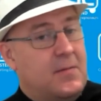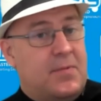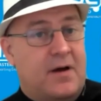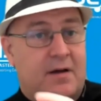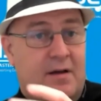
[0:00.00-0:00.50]

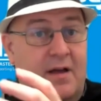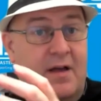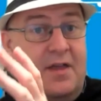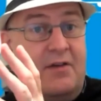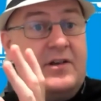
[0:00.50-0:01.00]
but
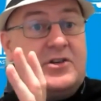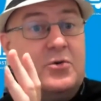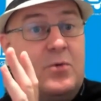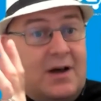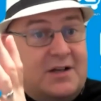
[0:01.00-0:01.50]
there is
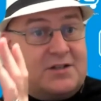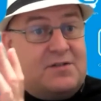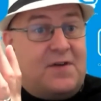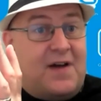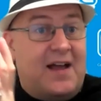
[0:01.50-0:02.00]
always the
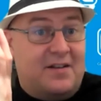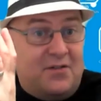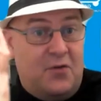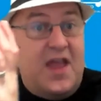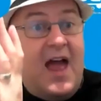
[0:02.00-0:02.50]
fact
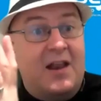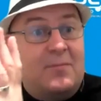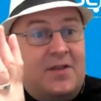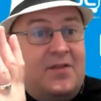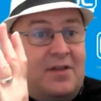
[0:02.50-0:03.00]
on the
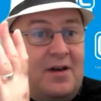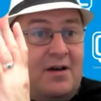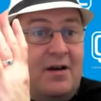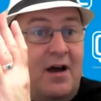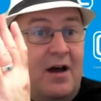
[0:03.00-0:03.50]
element that